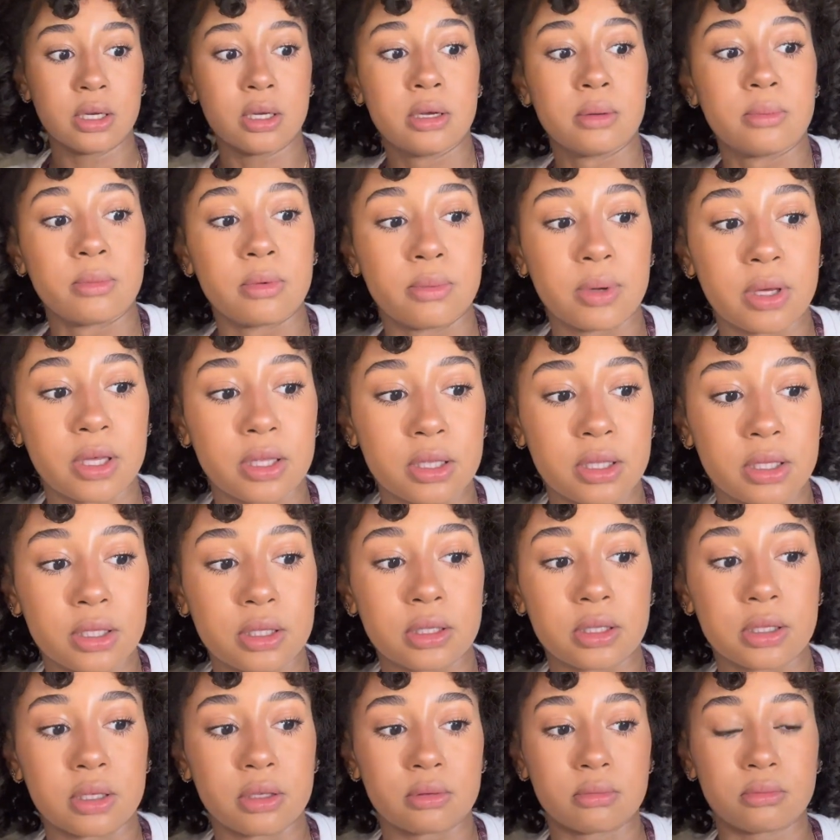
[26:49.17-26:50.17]
But
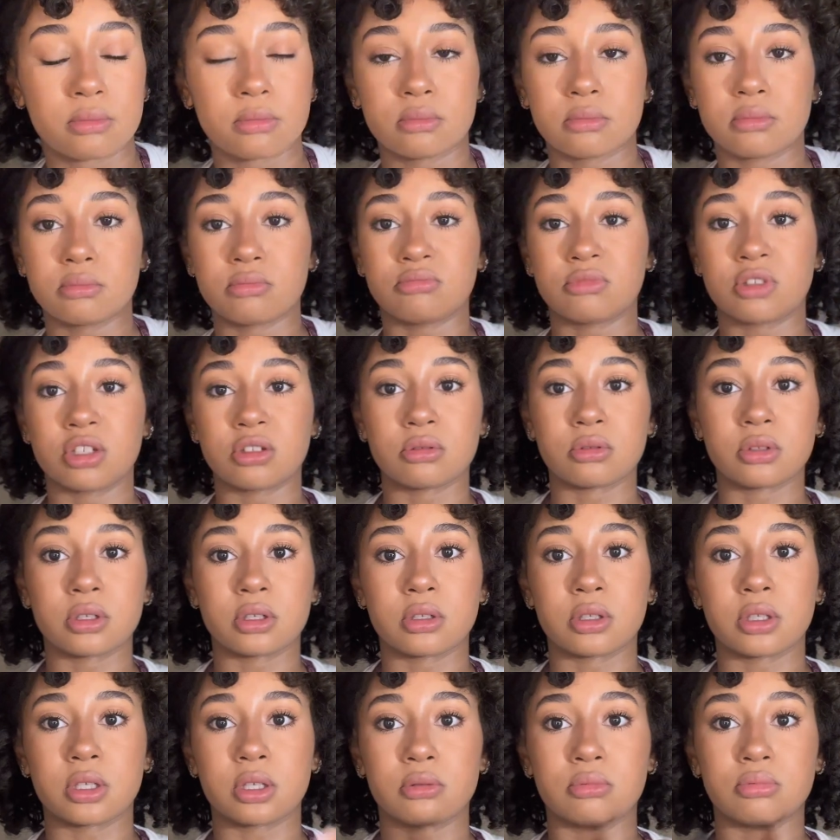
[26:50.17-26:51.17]
basically they're
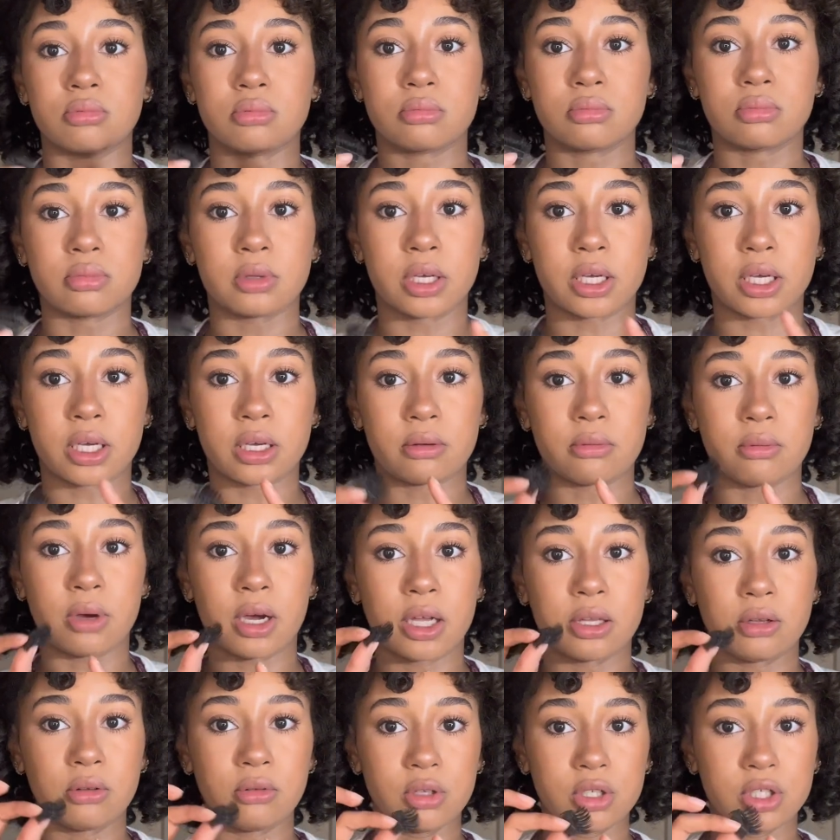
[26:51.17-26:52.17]
literally like I
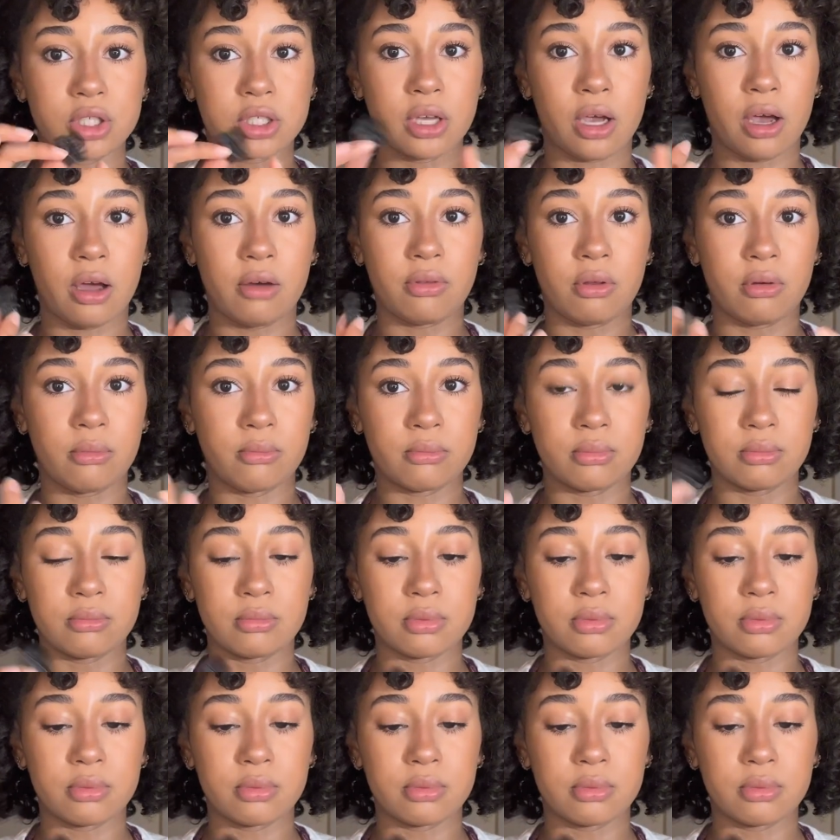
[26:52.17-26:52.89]
literally just have them